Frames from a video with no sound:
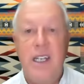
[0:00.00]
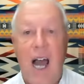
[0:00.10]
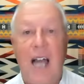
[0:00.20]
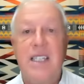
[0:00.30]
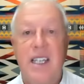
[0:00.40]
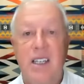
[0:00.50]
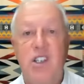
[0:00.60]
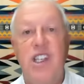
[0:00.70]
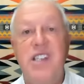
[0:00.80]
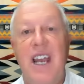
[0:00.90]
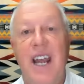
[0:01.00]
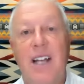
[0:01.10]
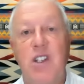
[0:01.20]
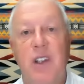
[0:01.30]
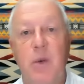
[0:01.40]
Nati, she said,
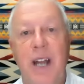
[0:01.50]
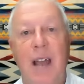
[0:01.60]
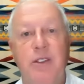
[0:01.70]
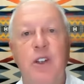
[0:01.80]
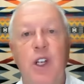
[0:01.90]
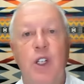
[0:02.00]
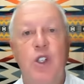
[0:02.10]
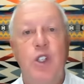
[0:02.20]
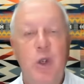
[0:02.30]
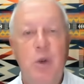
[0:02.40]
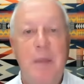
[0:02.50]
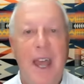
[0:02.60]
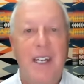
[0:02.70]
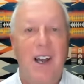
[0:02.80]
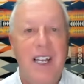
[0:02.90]
actually would have two
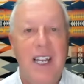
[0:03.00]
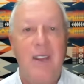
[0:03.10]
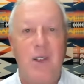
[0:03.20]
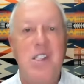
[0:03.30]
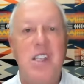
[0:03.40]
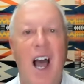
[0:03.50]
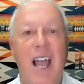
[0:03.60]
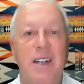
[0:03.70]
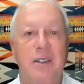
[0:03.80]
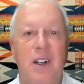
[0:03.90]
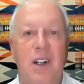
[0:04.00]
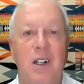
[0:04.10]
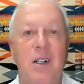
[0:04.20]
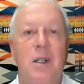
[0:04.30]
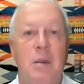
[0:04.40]
men on either side of
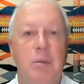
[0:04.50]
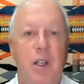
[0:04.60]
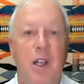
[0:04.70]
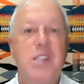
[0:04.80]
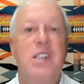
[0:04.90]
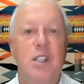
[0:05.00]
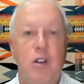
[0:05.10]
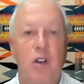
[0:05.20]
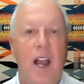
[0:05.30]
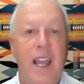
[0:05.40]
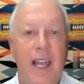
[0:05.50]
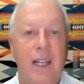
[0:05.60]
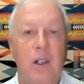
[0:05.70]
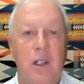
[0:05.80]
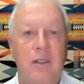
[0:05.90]
her, plus the
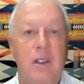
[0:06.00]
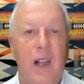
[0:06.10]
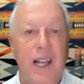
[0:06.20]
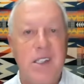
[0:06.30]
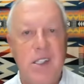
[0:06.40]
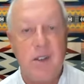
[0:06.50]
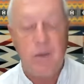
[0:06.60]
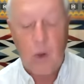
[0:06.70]
triangle of glasses of